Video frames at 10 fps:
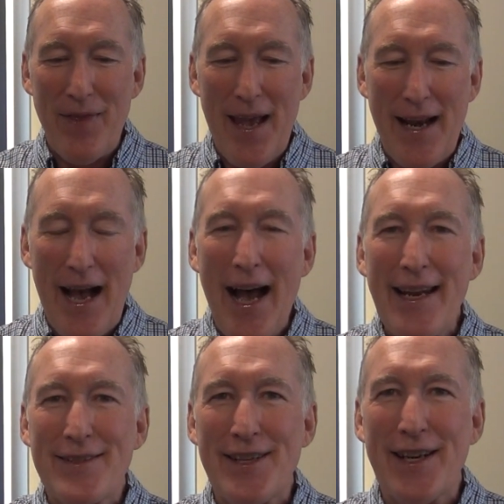that
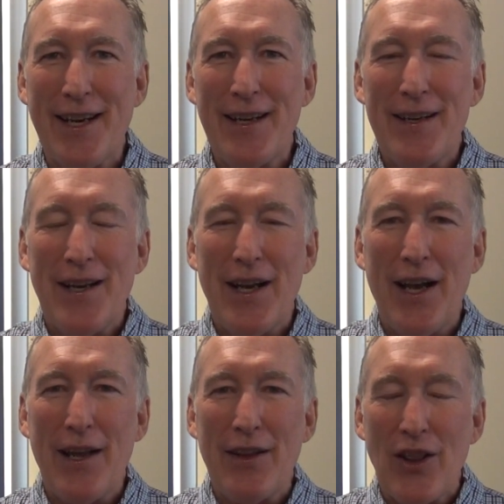Isaac
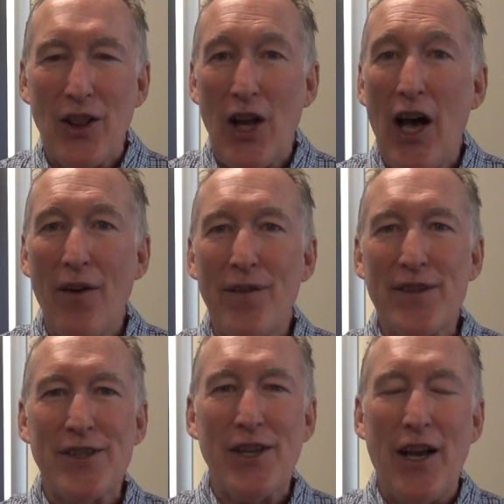uh,
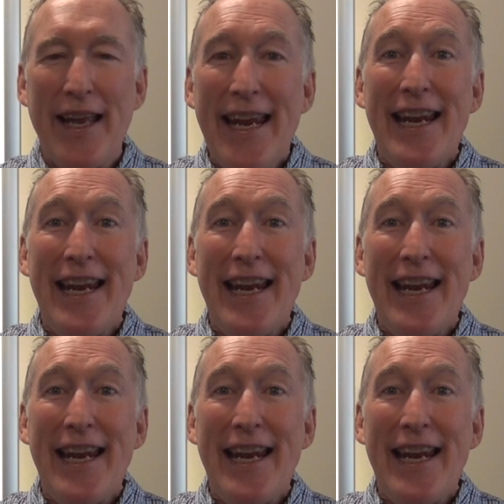loves uh,